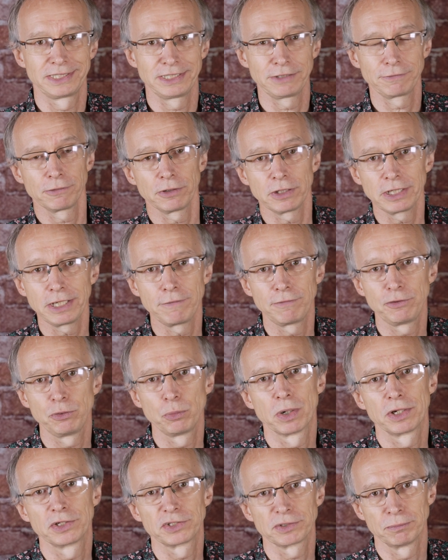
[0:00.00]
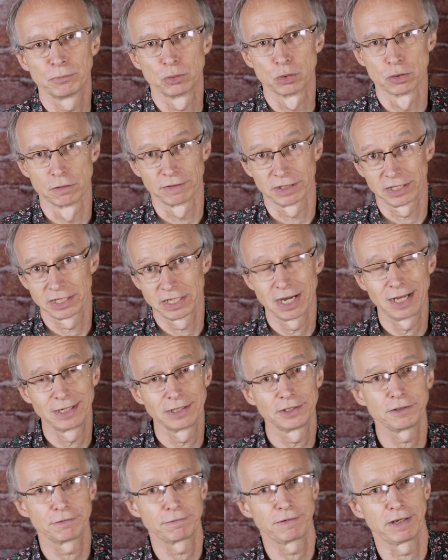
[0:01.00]
differently, if you want more of a
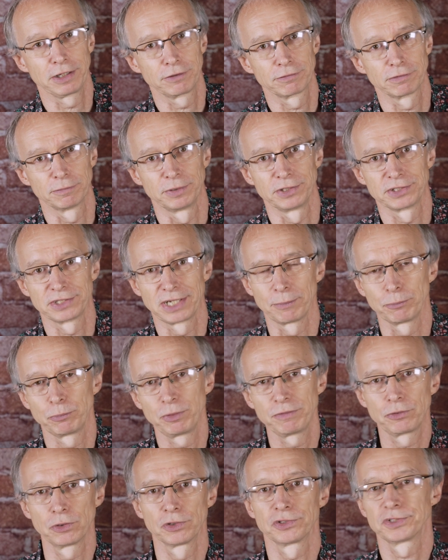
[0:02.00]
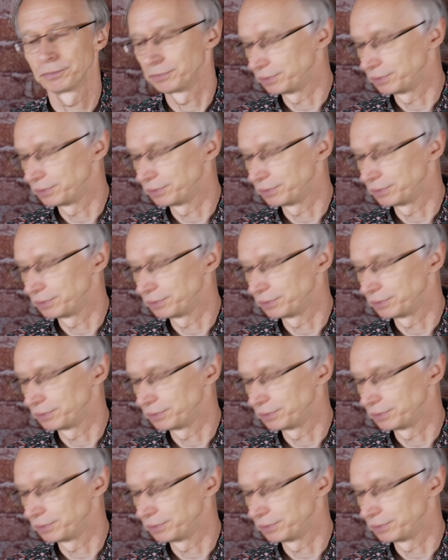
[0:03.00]
colored effect from this lamp, we've got some